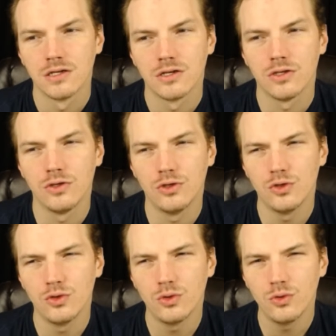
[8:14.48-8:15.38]

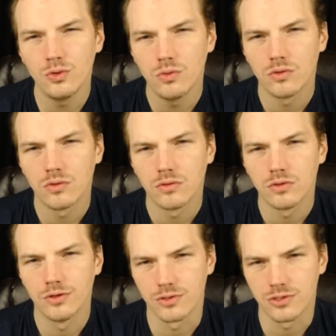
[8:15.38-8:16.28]
you
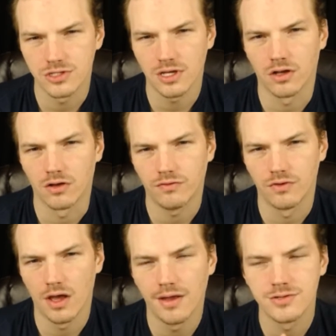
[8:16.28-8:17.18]
yourself,
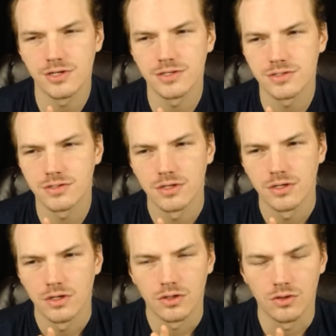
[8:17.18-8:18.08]
not just
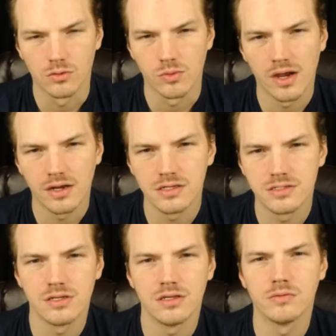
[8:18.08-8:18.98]
your writing
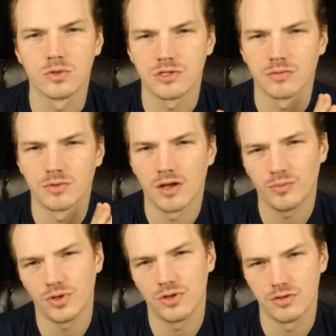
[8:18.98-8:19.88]
team or some
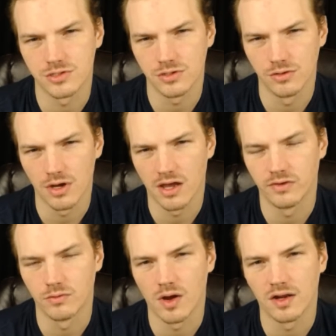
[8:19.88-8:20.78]
company you're
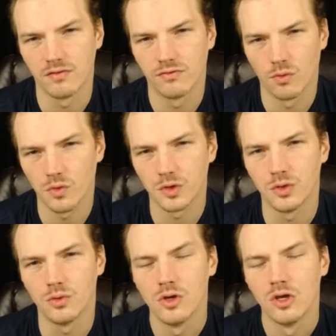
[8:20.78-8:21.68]
having writing for
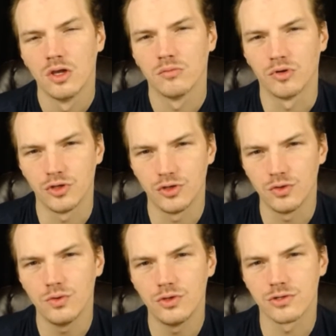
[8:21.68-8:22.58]
you, but
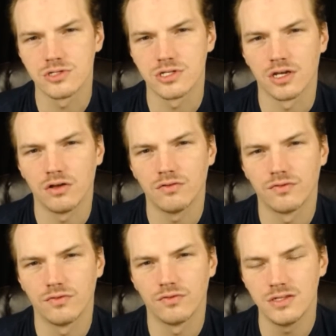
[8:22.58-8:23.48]
you
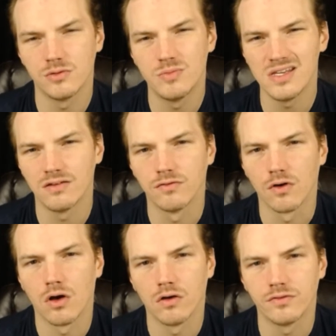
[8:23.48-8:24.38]
yourself need to be
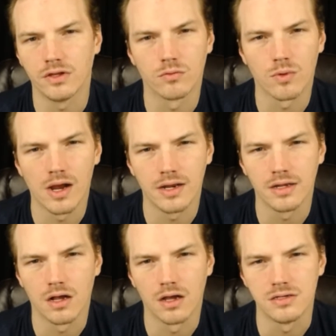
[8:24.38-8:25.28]
involved in writing
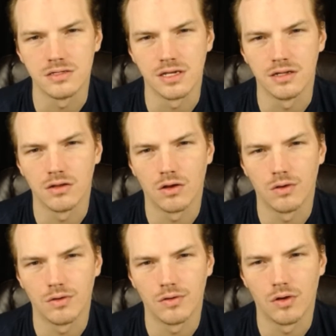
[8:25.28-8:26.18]
content
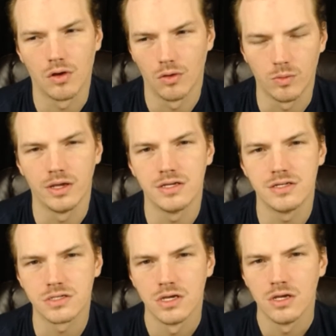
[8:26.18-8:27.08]

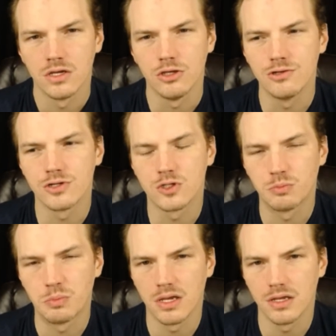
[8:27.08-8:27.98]
always. You should
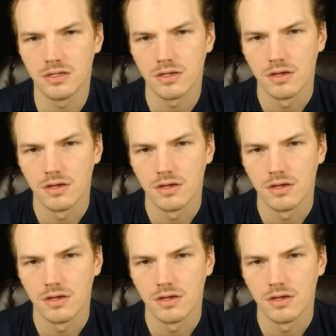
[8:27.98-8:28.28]
spend